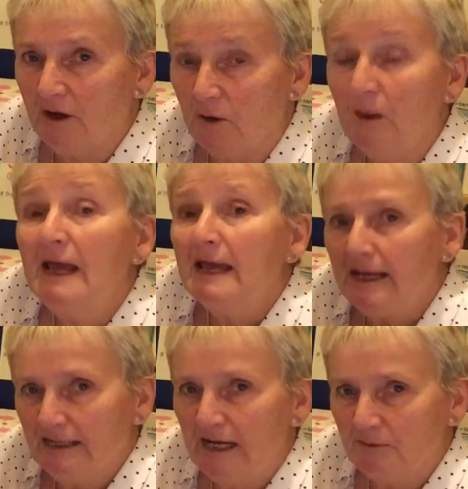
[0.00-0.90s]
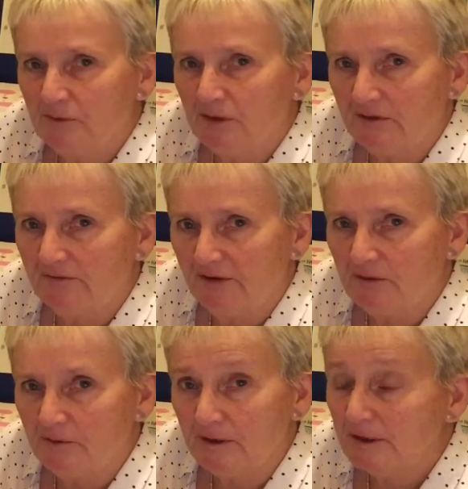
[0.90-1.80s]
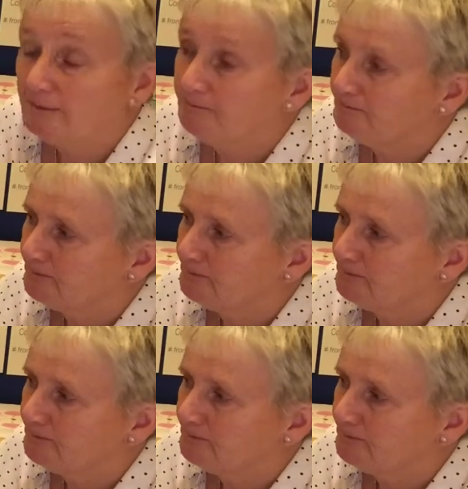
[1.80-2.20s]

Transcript: goal, it helps you to focus.